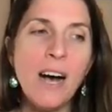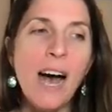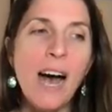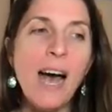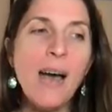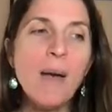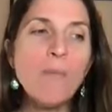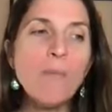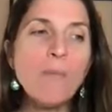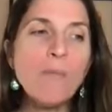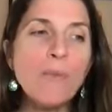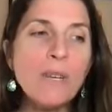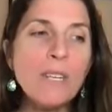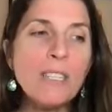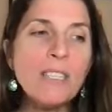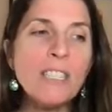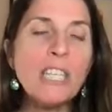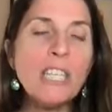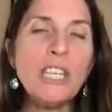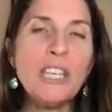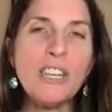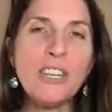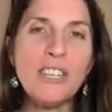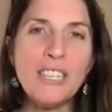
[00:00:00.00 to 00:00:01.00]
I'm
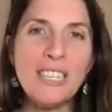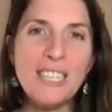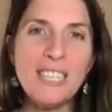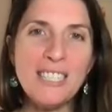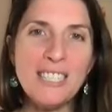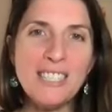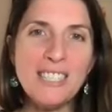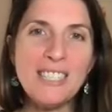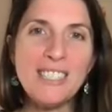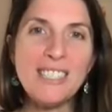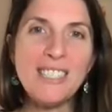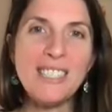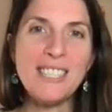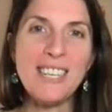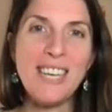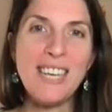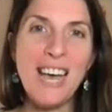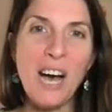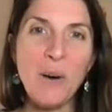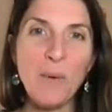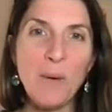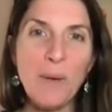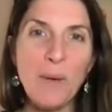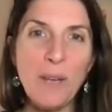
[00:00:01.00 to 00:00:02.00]
really curious to see
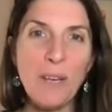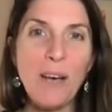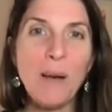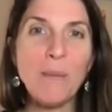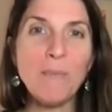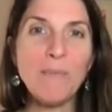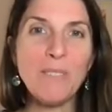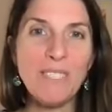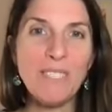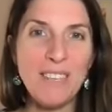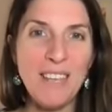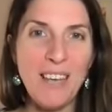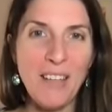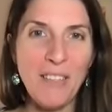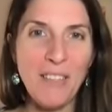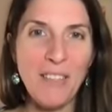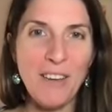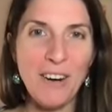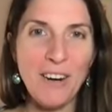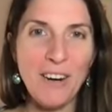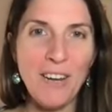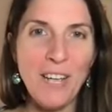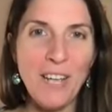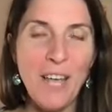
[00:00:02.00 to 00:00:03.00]
how we come
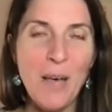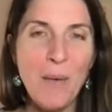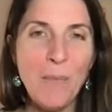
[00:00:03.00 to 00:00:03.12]
together,